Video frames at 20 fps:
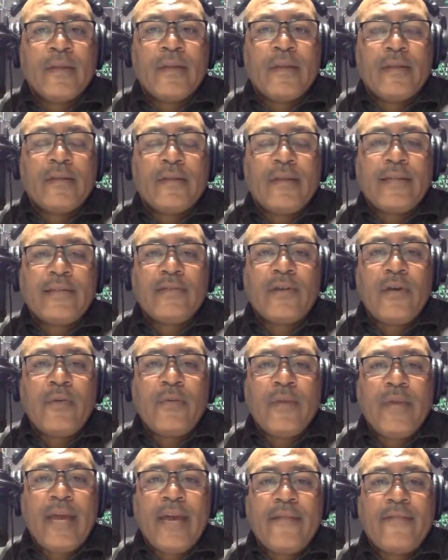that's
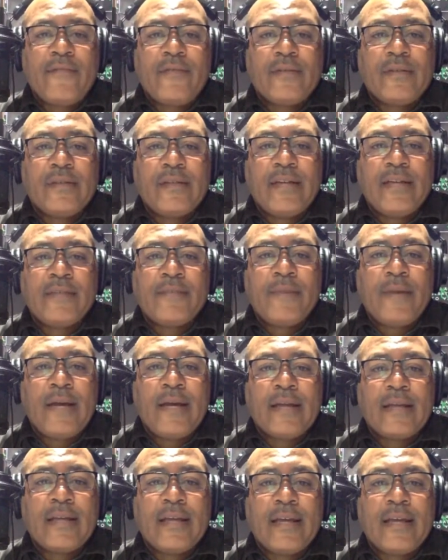all we have for today's
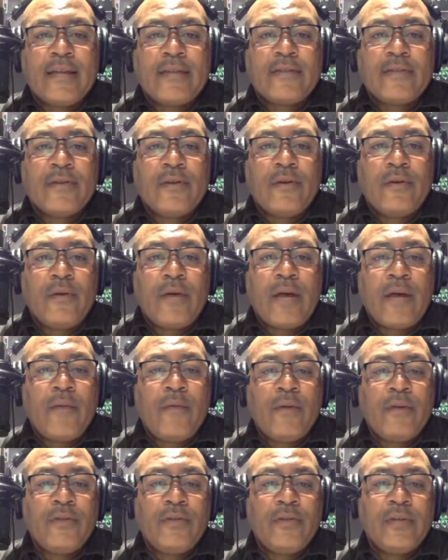podcast. So I
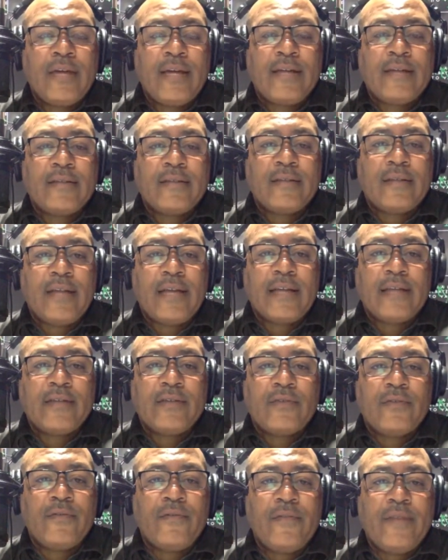want you guys to like
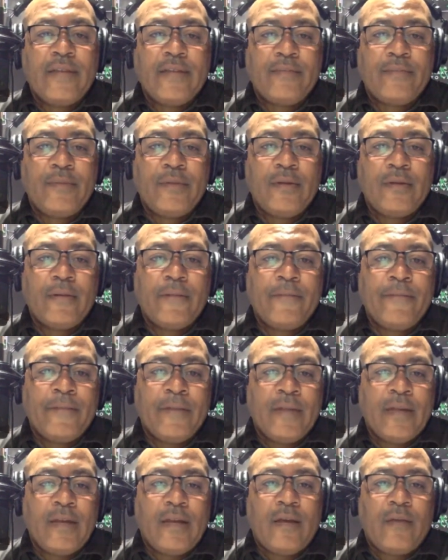us on Facebook.
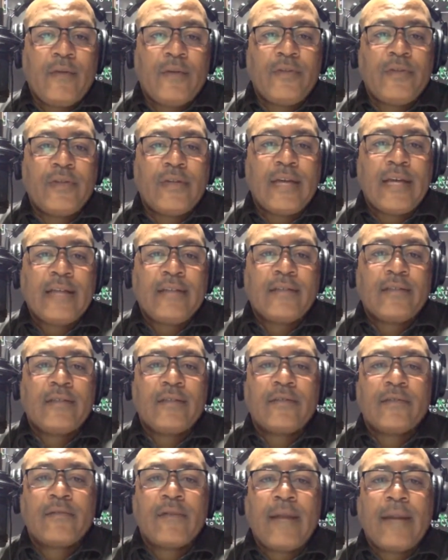I want you guys to
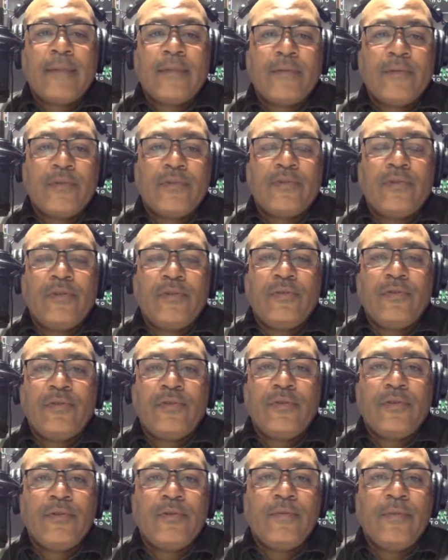subscribe to us on
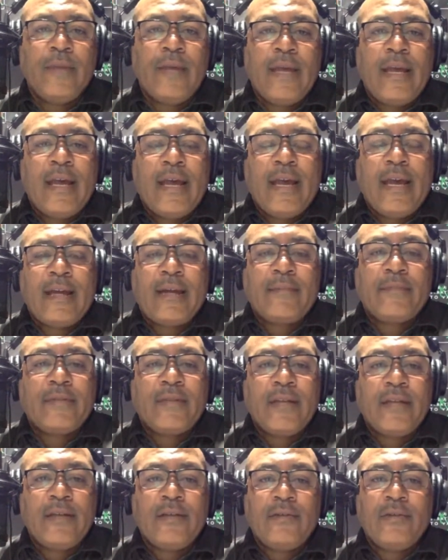YouTube. And I'm
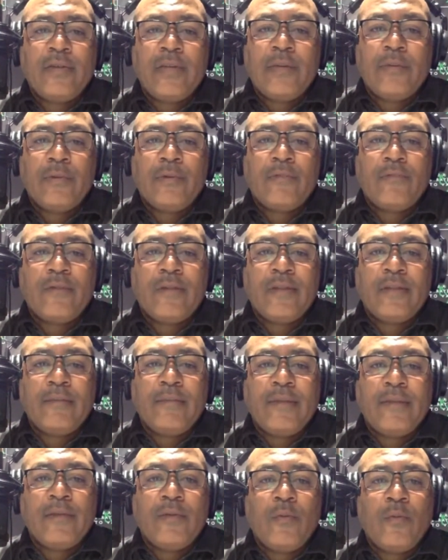telling you, it would really
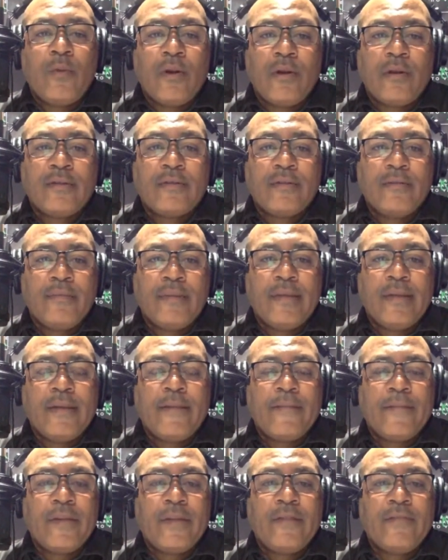mean the world to
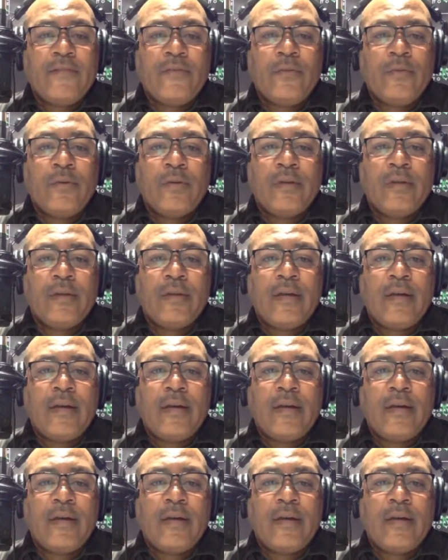me if you would